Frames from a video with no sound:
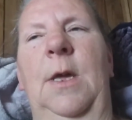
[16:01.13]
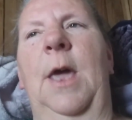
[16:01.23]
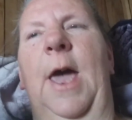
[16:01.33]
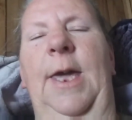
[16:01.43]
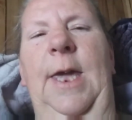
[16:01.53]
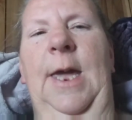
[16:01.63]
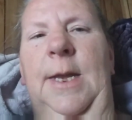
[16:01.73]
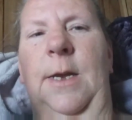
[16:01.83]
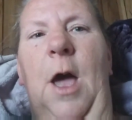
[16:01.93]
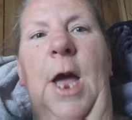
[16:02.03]

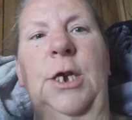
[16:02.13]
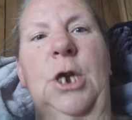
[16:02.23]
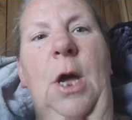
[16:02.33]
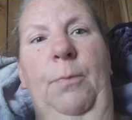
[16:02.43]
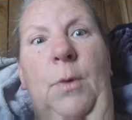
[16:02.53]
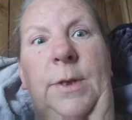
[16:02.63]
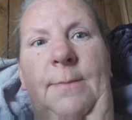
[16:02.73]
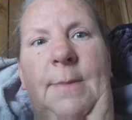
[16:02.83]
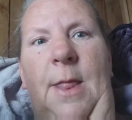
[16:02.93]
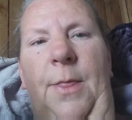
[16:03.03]
Again, I shop once a
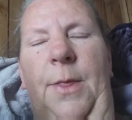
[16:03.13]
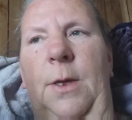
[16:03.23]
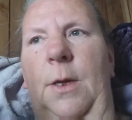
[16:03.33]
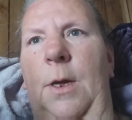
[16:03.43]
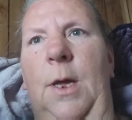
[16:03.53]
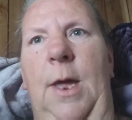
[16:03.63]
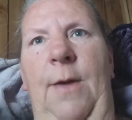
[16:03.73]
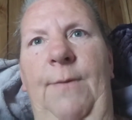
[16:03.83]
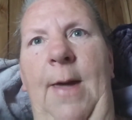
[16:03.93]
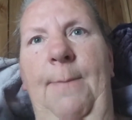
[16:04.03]
month.
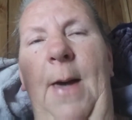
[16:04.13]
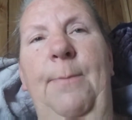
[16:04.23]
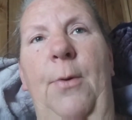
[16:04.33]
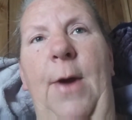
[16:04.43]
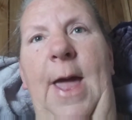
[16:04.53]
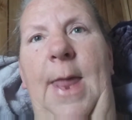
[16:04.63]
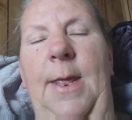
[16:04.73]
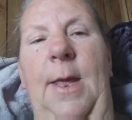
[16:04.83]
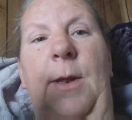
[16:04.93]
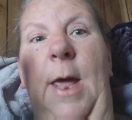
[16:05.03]
If I buy bread,
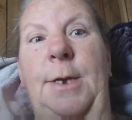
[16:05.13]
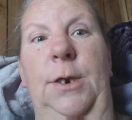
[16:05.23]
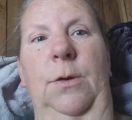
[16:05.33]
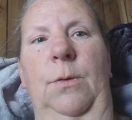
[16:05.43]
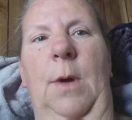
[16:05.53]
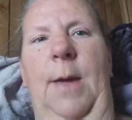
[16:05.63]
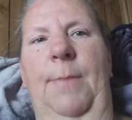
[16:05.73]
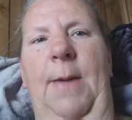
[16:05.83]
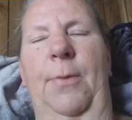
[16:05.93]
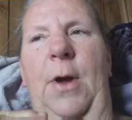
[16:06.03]
and I do, I
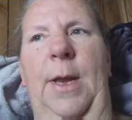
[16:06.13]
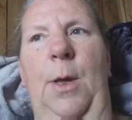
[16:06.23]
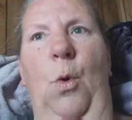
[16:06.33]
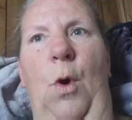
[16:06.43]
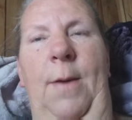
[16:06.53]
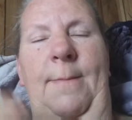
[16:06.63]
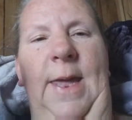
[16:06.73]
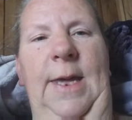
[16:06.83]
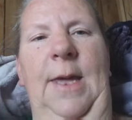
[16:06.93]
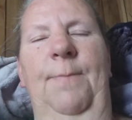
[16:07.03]
buy bread or I
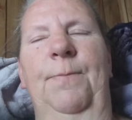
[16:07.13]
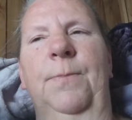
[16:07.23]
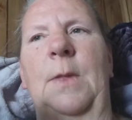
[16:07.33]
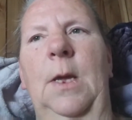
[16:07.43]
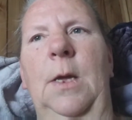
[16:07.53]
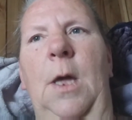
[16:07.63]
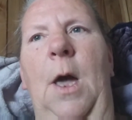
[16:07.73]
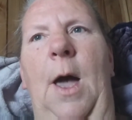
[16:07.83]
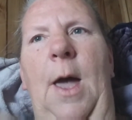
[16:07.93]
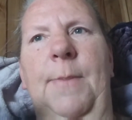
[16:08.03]
make it.
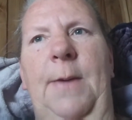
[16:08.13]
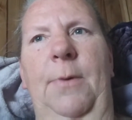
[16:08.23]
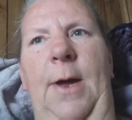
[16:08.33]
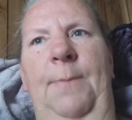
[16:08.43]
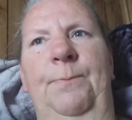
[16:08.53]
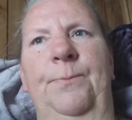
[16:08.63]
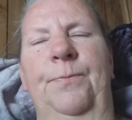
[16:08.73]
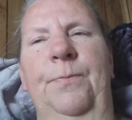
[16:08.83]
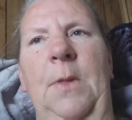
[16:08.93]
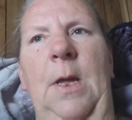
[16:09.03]
I buy bread.
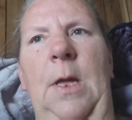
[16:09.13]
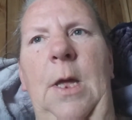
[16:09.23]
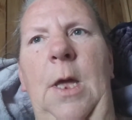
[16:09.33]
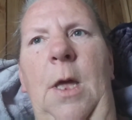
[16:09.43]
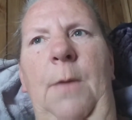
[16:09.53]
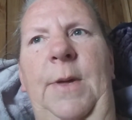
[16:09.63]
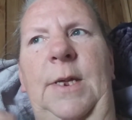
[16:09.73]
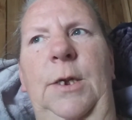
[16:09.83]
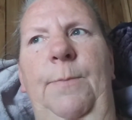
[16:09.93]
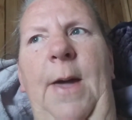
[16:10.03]

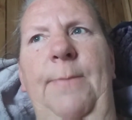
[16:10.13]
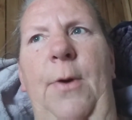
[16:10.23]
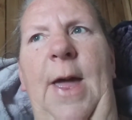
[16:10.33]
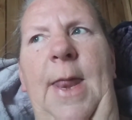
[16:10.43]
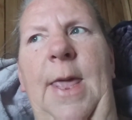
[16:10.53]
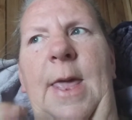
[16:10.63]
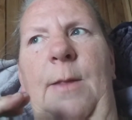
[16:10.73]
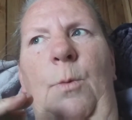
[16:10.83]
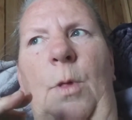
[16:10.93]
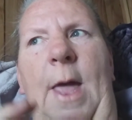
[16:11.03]
But you buy bread,
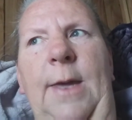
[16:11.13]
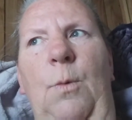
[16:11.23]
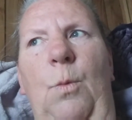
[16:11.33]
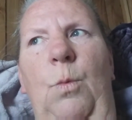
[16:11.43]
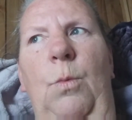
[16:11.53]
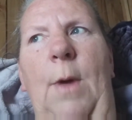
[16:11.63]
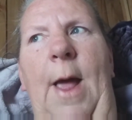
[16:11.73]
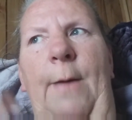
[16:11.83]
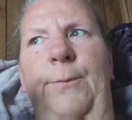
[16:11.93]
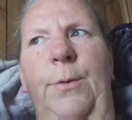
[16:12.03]
and like
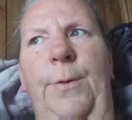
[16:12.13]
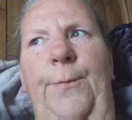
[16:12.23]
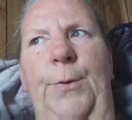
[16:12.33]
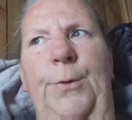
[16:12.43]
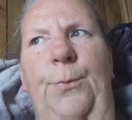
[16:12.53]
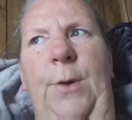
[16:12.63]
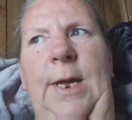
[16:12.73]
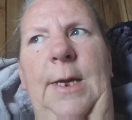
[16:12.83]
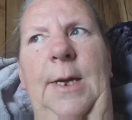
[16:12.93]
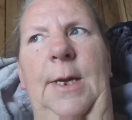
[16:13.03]
after the first
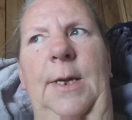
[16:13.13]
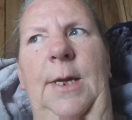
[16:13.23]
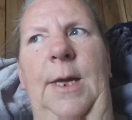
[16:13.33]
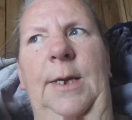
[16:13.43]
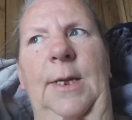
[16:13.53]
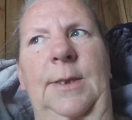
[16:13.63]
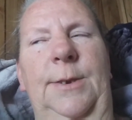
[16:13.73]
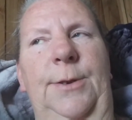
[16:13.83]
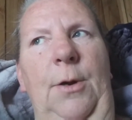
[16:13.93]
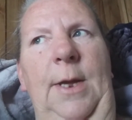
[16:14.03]
week, it can
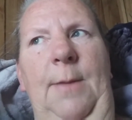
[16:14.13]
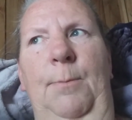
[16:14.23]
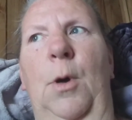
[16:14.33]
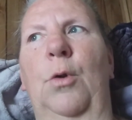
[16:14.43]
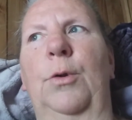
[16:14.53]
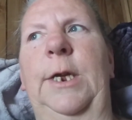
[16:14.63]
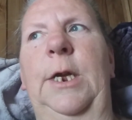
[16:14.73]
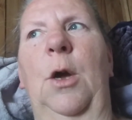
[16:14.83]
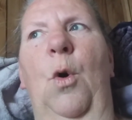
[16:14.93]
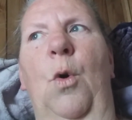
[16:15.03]
start getting
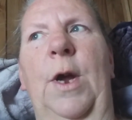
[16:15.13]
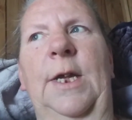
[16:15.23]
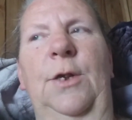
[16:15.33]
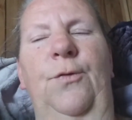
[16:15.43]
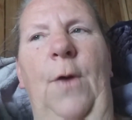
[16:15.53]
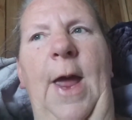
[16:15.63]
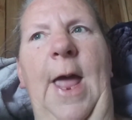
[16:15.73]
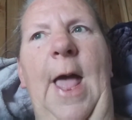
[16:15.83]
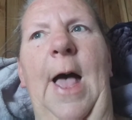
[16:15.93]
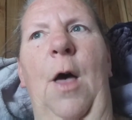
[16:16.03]
moldy, or it can dry
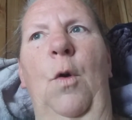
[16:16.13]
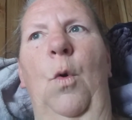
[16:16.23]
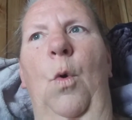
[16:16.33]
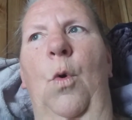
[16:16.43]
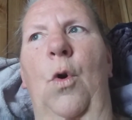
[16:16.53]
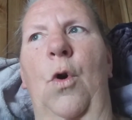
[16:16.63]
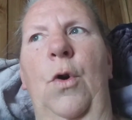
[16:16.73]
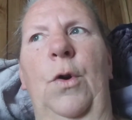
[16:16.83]
out, or